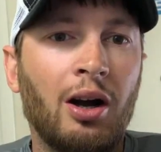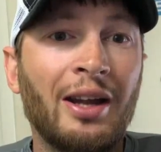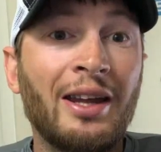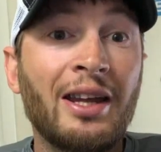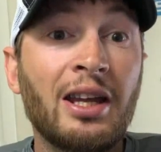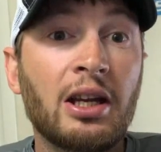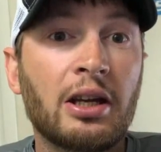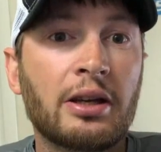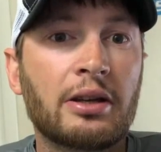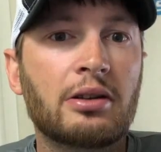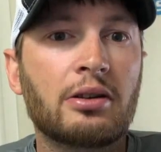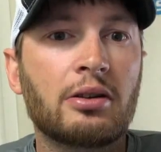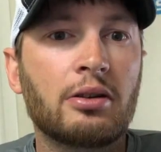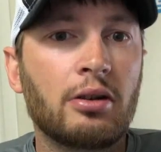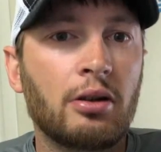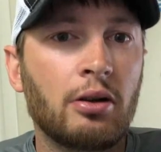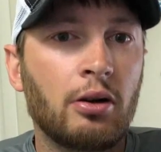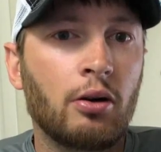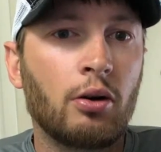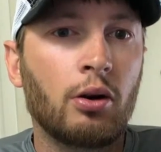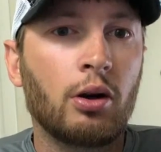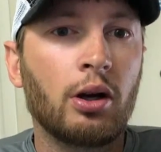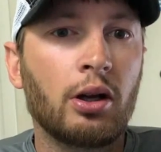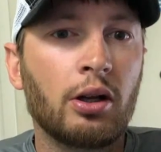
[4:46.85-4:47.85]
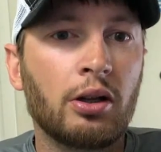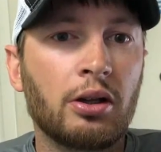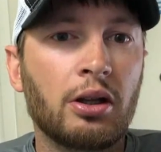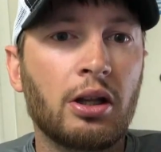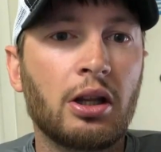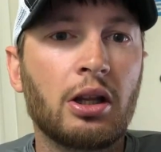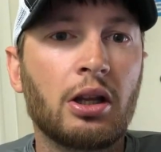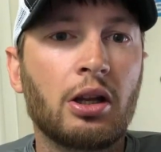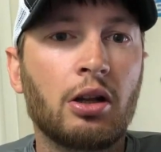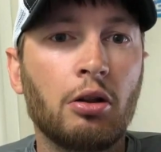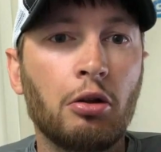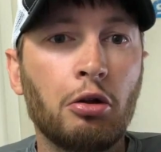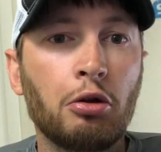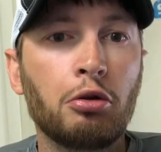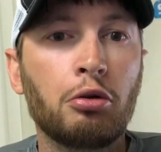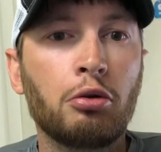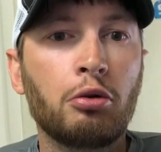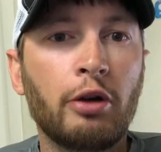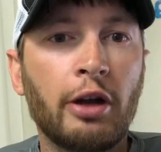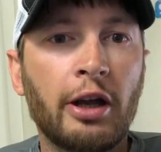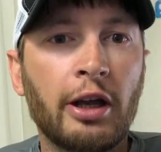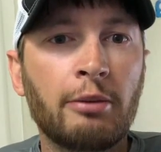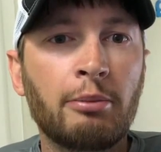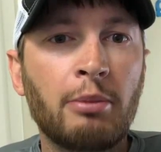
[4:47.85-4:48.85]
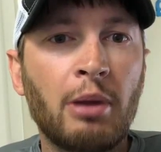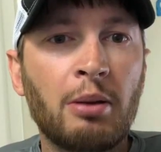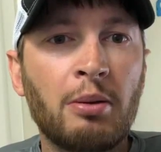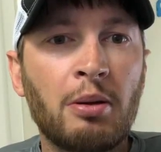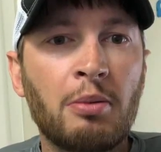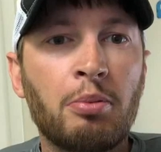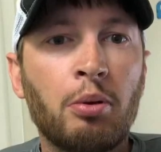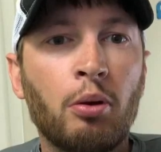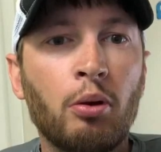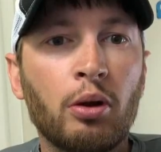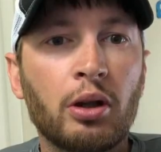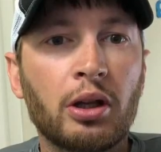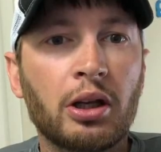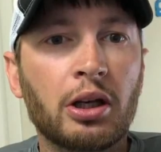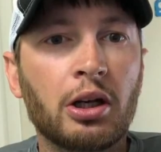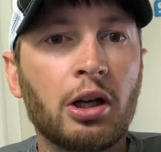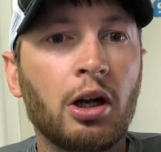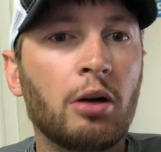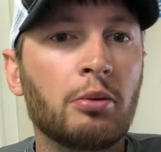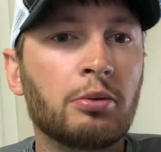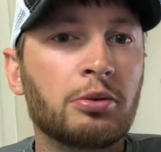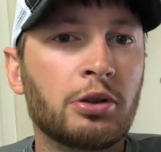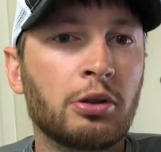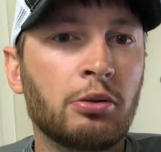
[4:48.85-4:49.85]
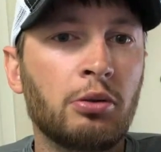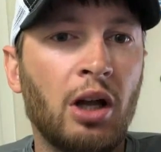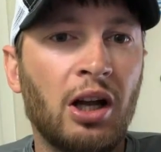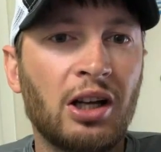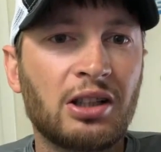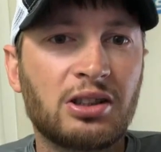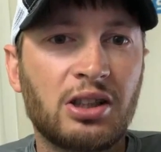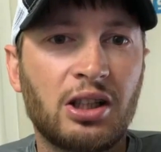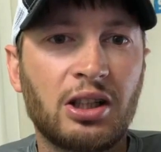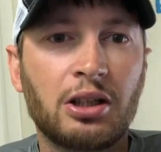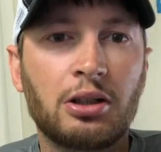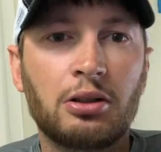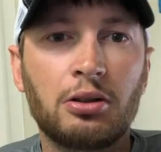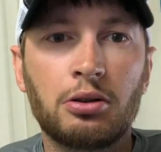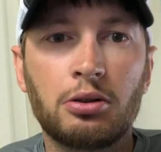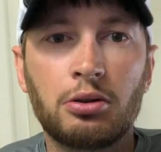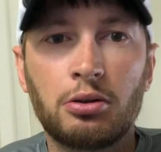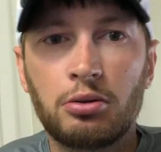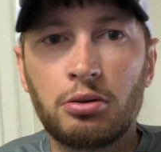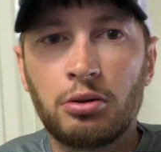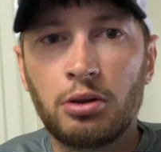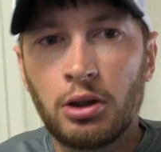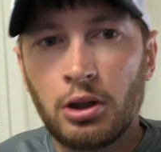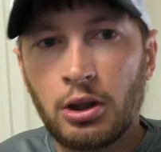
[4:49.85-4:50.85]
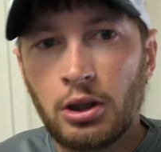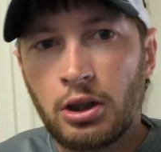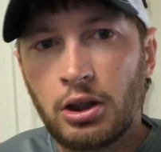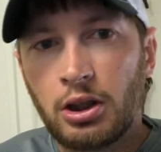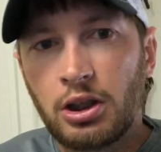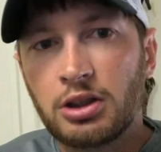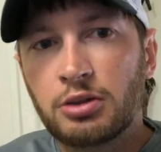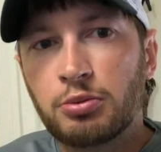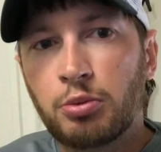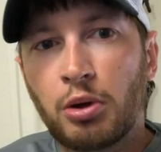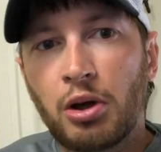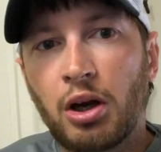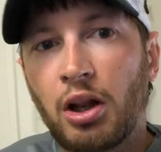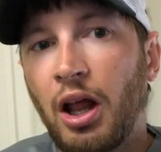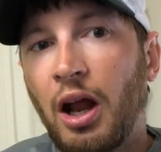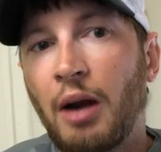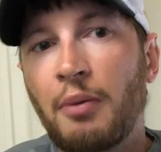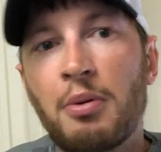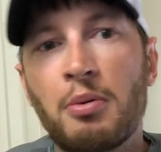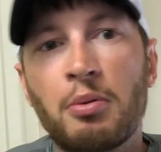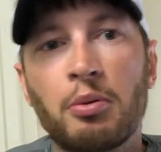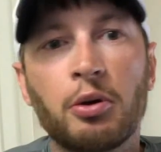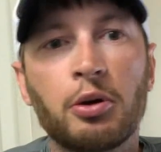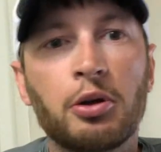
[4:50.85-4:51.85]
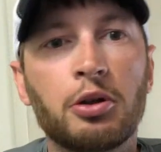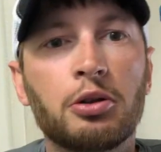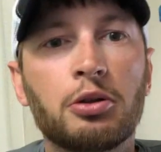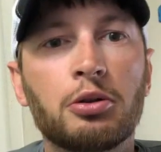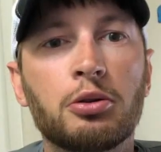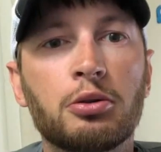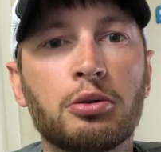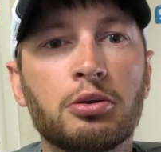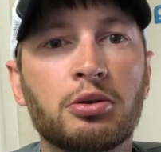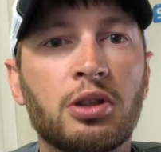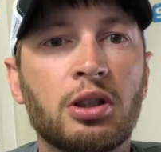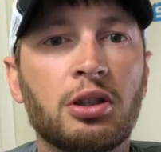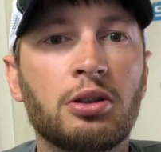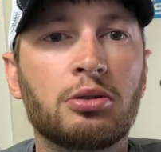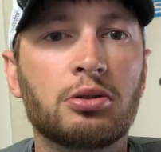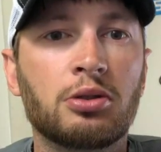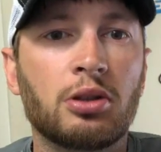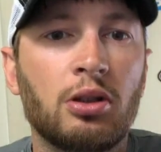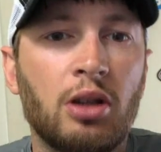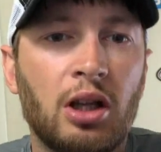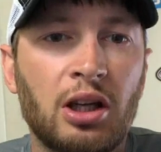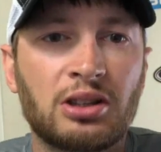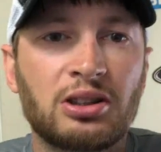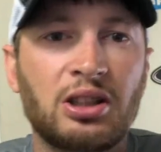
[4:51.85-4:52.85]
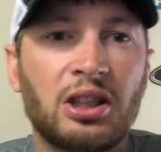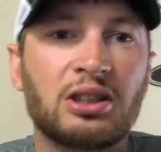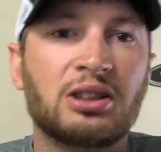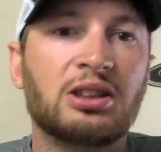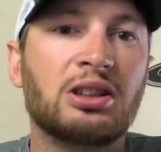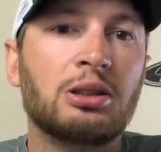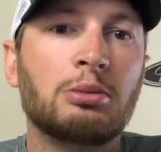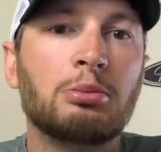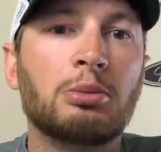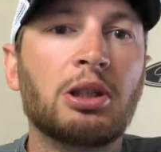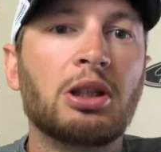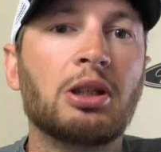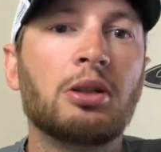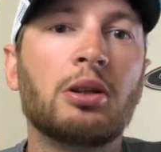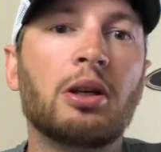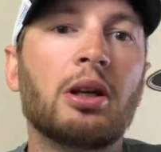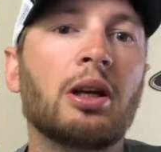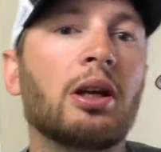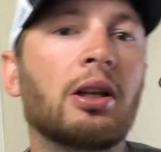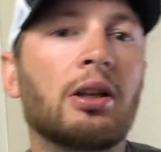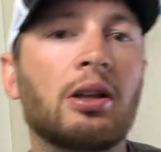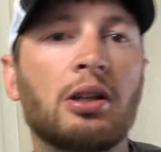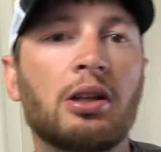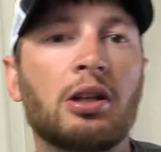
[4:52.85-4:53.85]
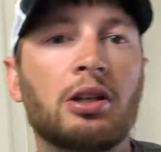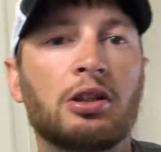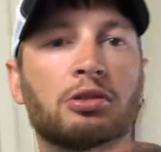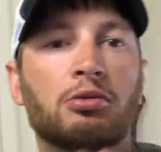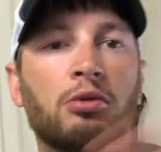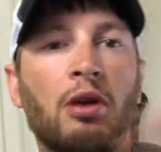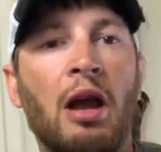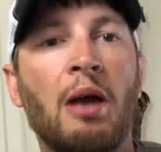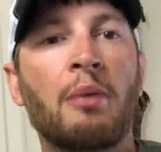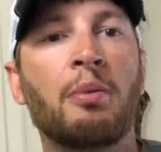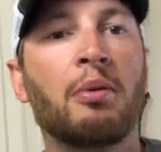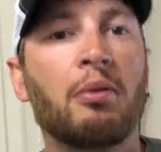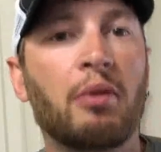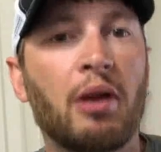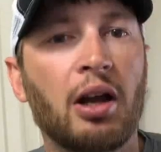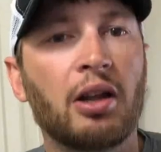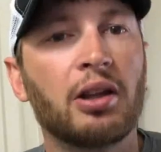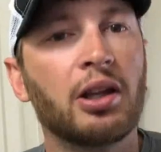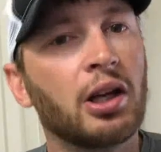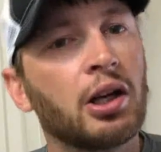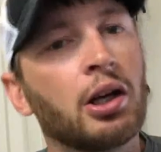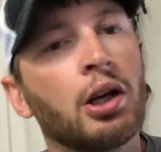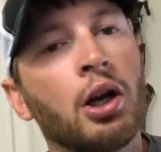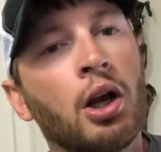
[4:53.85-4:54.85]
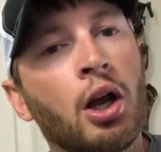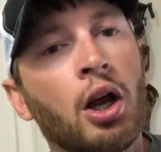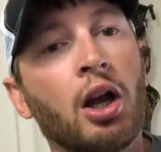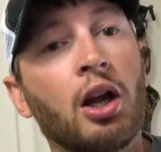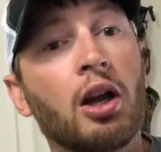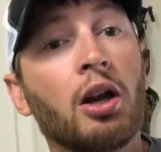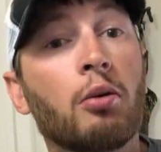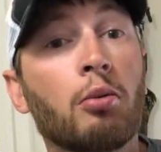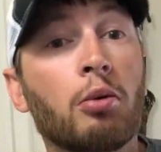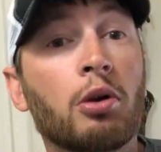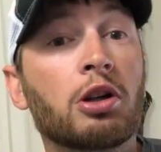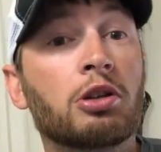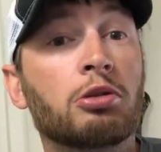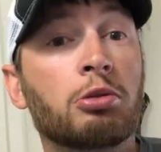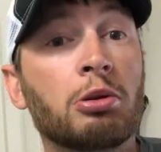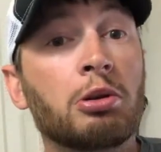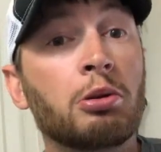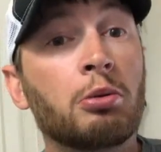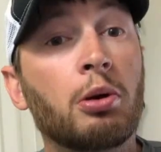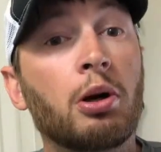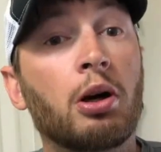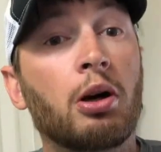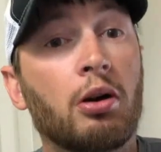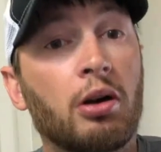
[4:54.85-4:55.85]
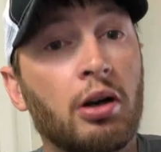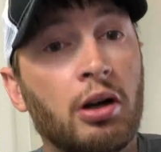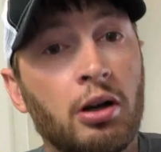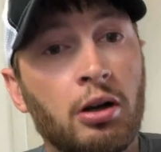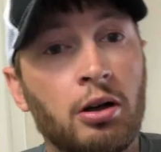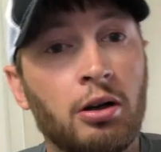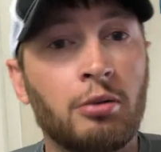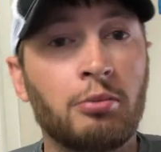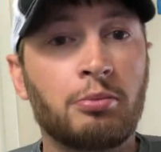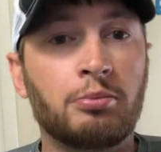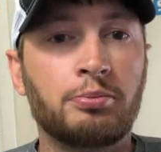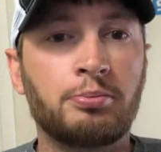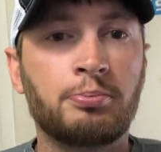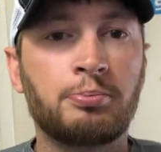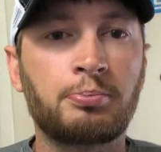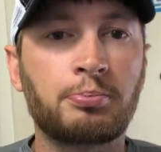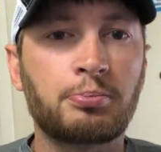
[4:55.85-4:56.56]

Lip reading: heat on the glue and maybe pulling it up. So Loctite glue is what a lot of people use. They use a Loctite cement and then just wrap it around there, and it works really well.